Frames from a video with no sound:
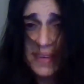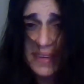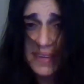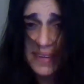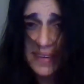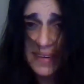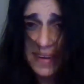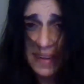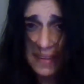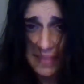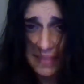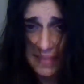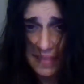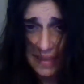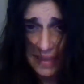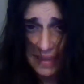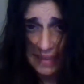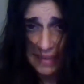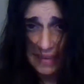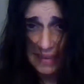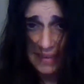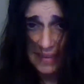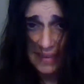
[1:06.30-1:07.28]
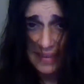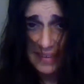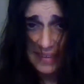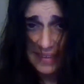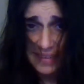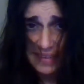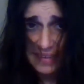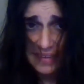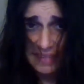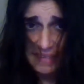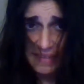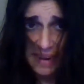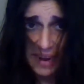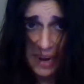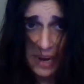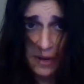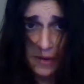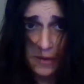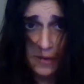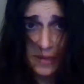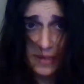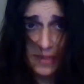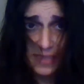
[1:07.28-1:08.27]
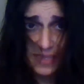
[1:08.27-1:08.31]
Nothing
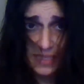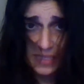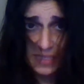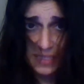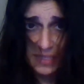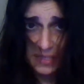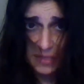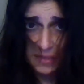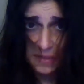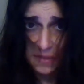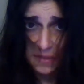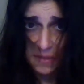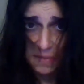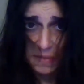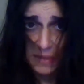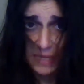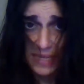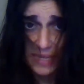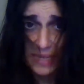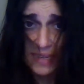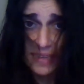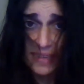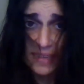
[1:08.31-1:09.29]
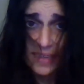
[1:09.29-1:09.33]
now can suit me,